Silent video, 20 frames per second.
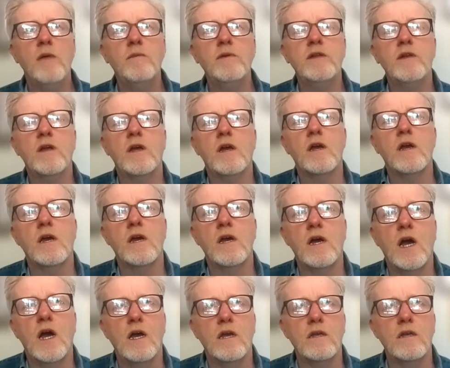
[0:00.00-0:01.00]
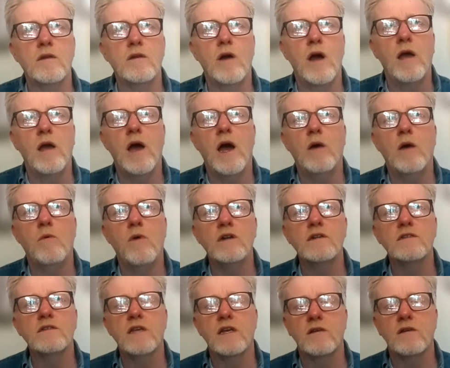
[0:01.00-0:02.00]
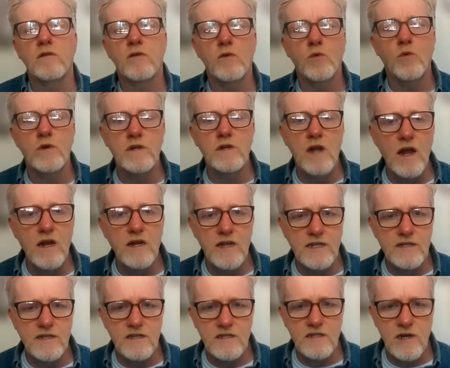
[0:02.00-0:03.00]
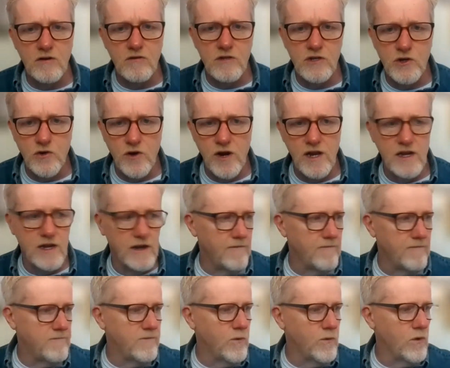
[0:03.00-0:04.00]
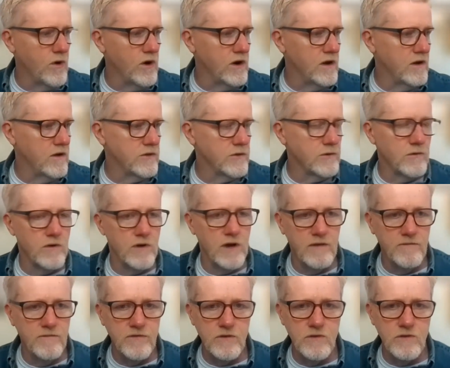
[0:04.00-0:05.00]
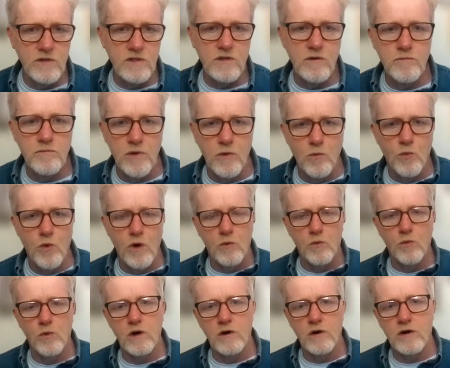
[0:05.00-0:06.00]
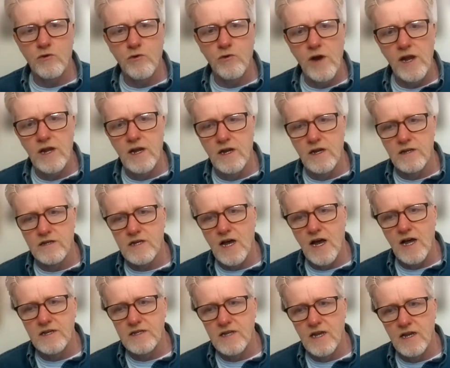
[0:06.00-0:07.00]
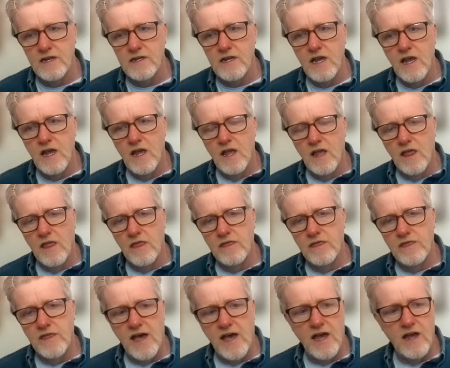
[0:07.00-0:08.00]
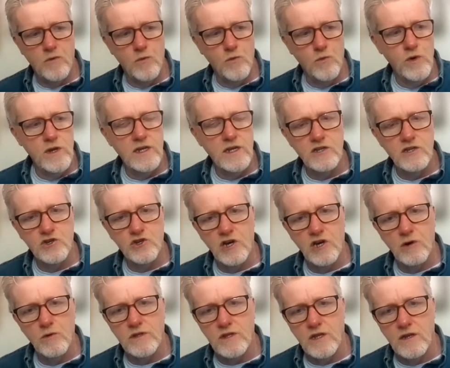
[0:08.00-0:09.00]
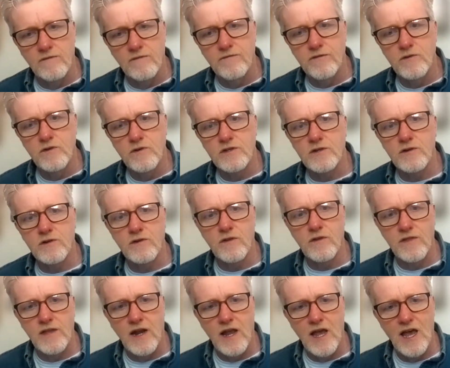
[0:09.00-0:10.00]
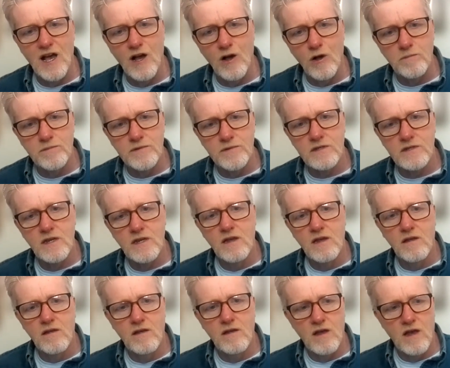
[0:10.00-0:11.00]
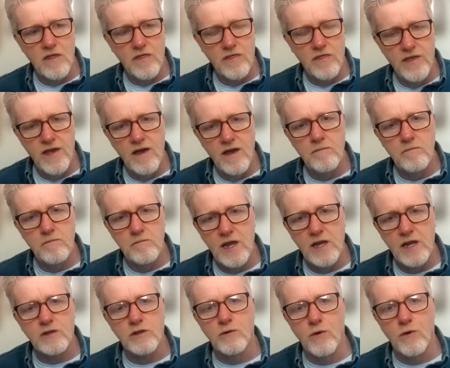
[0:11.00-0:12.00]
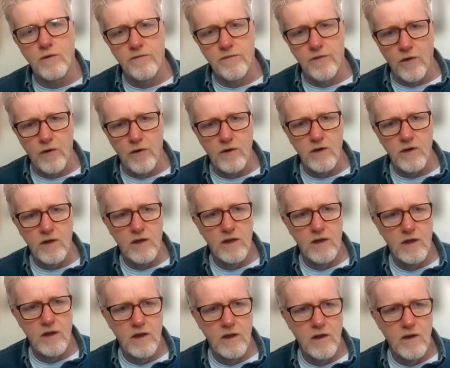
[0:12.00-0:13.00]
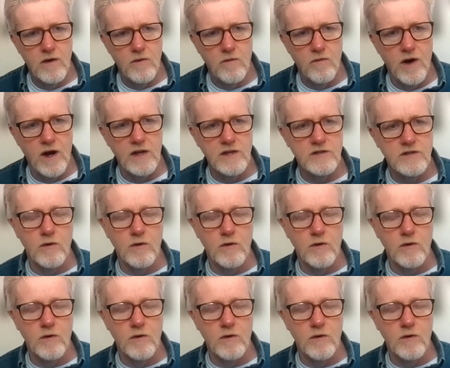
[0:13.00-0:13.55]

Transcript: I mean, you know, I, I want to say we're not necessarily creating it for the influencer, but what we're creating is content that we can share with the influencer that helps them make the referral, right?